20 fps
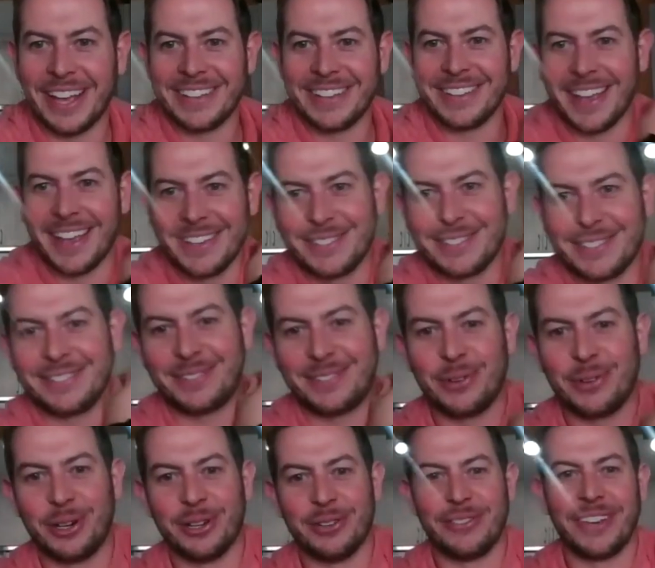as, as
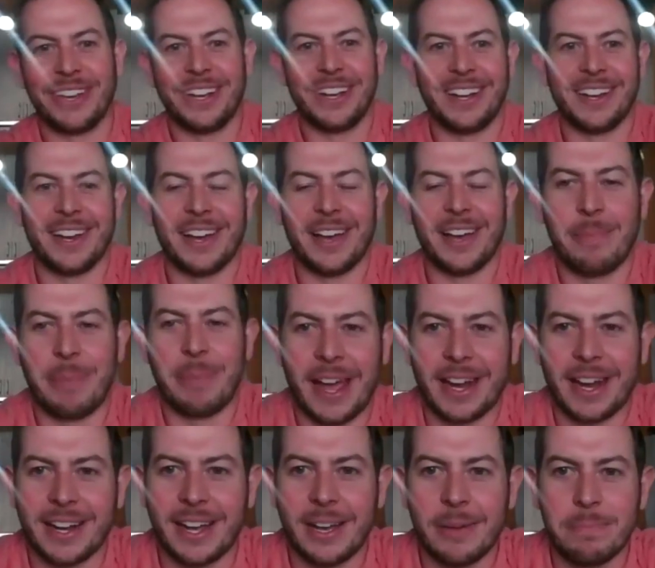sort of a, a
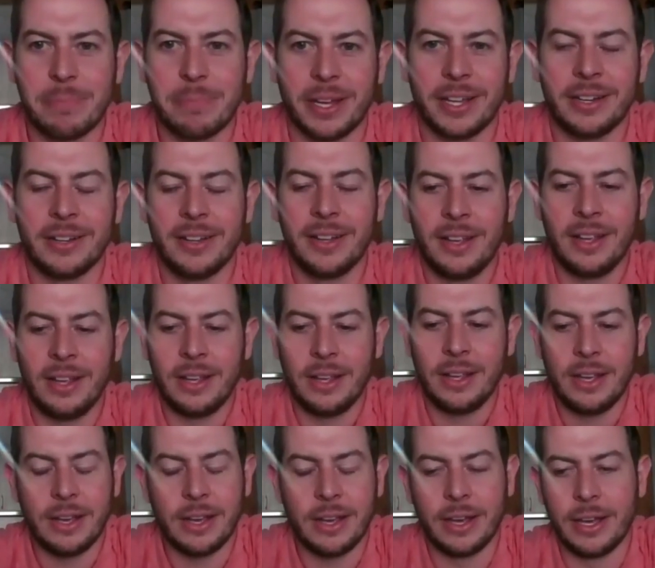backup. But
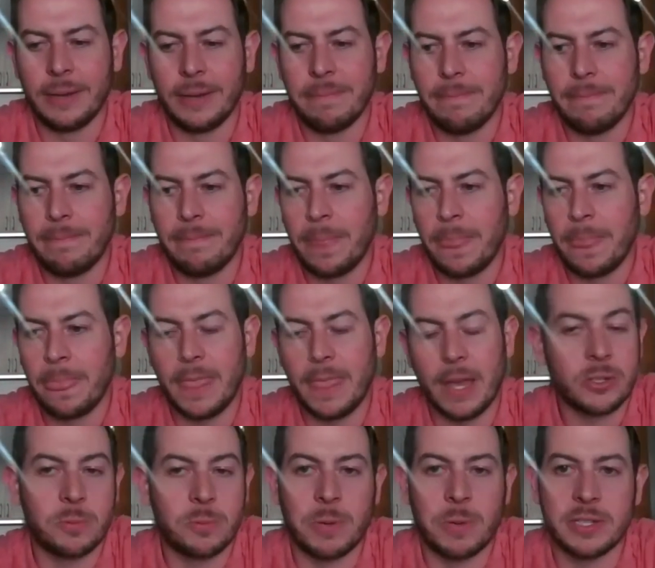um,
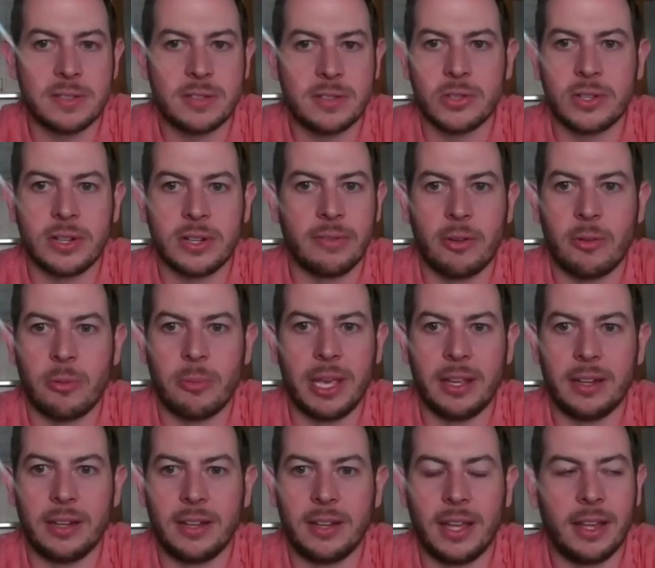that was the best decision I've ever
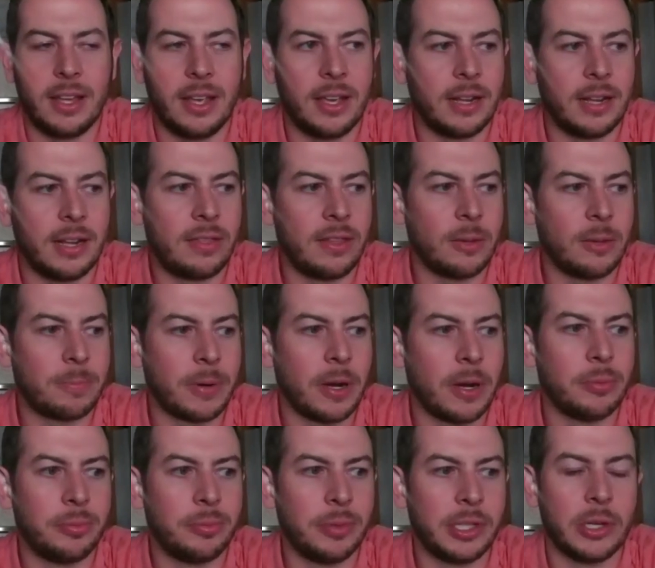made. And, and I think it
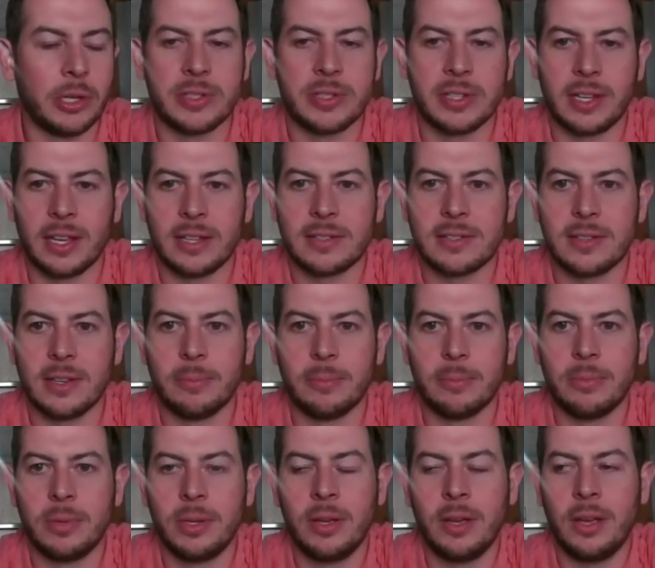probably goes against
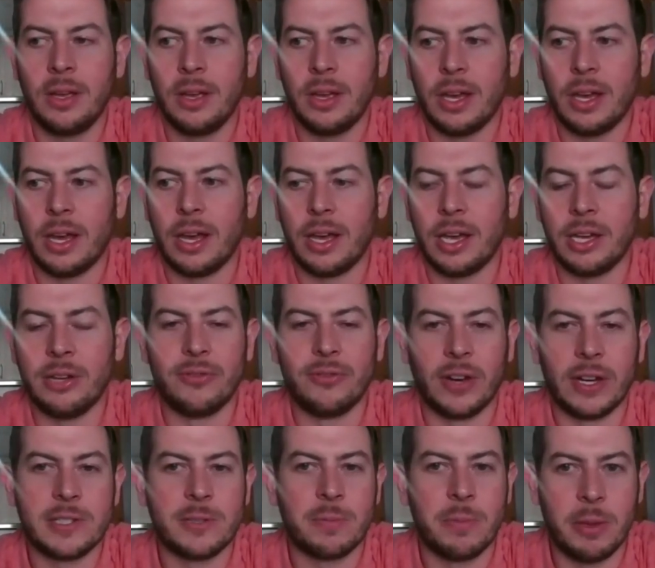some uh,
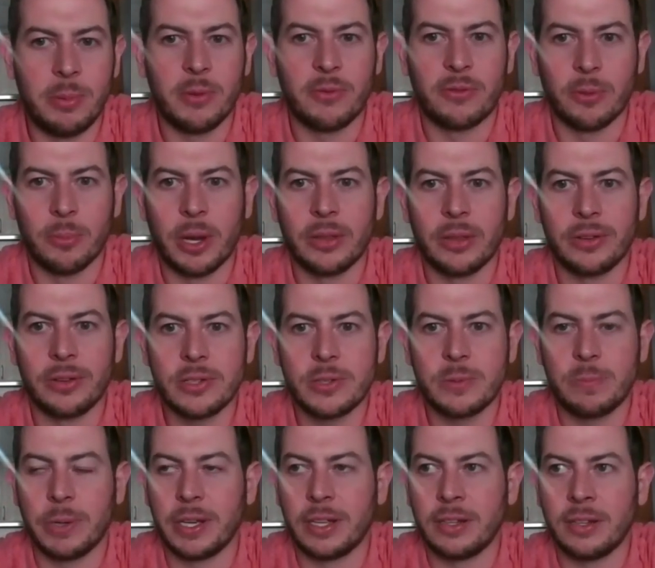advice maybe from
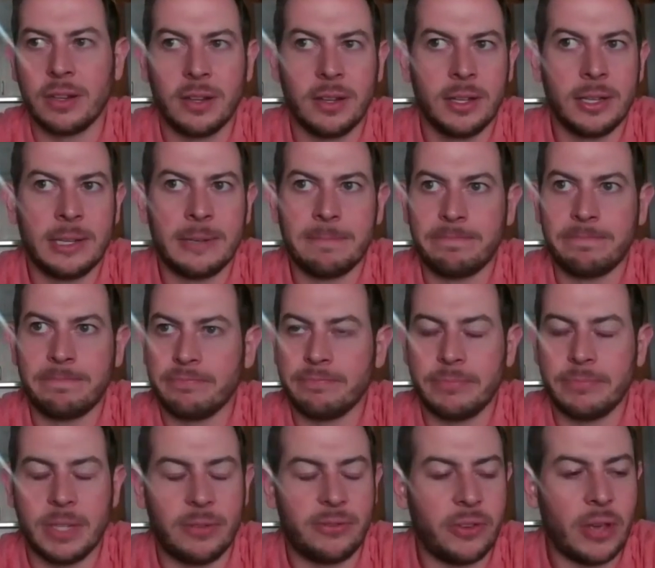others, but
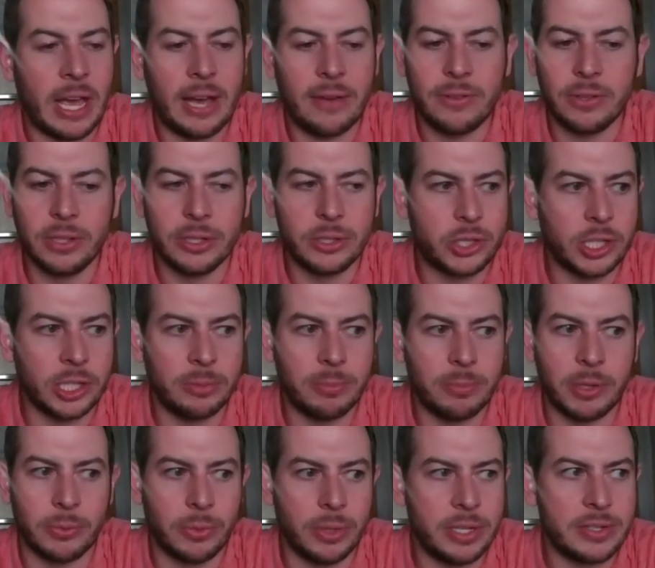if you have a
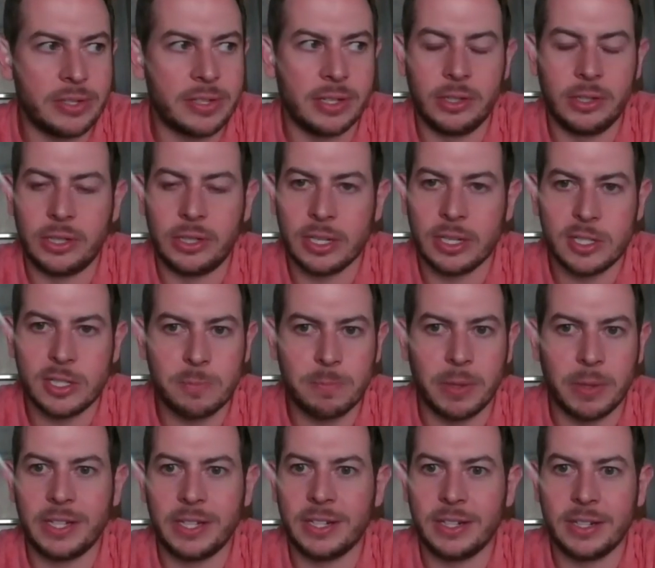legitimate reason and you can
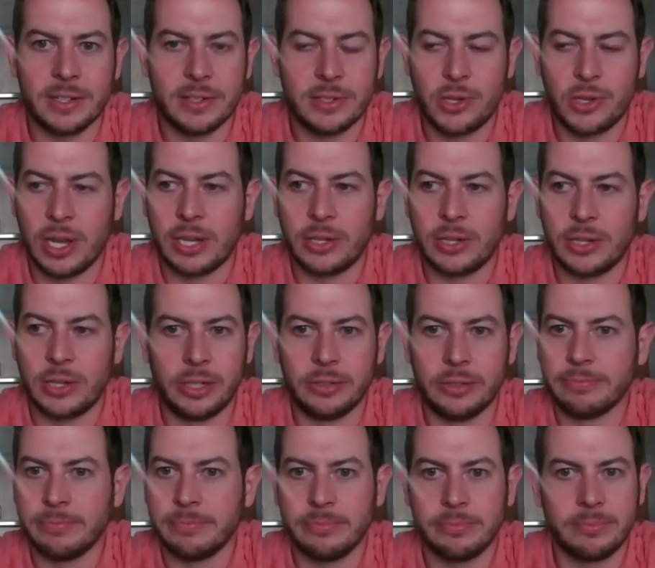explain it and it's
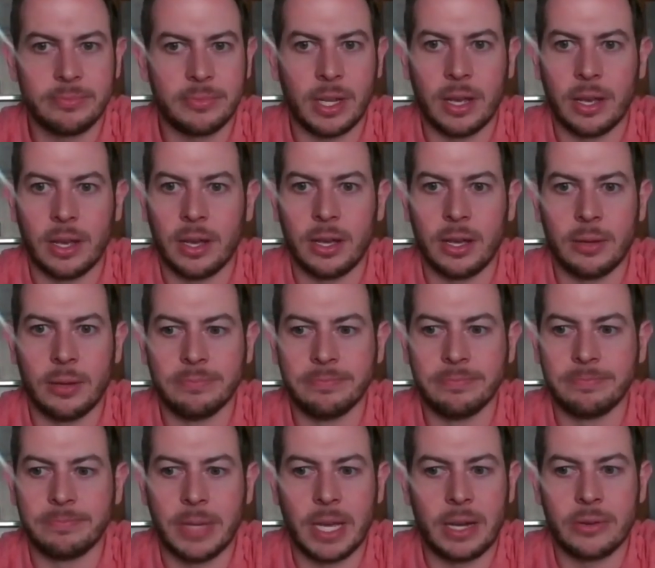genuine,
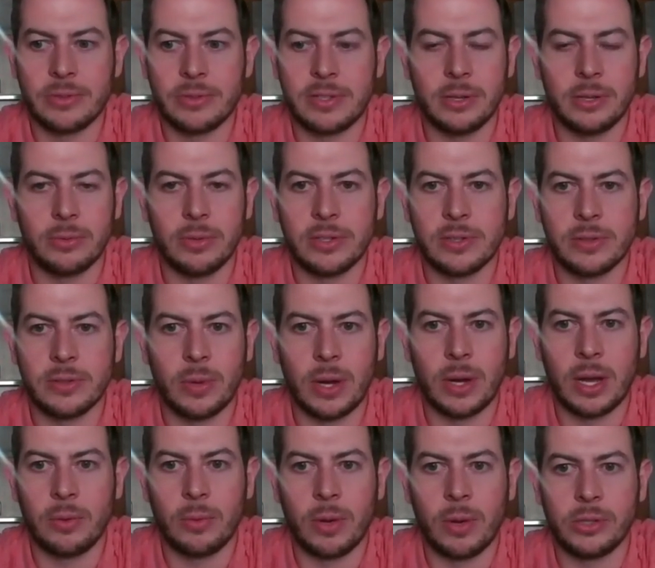um, I don't see a reason
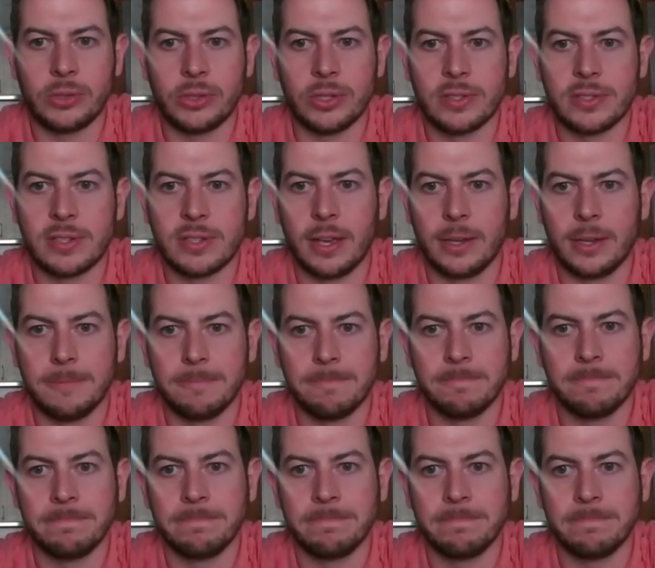why why you should stay.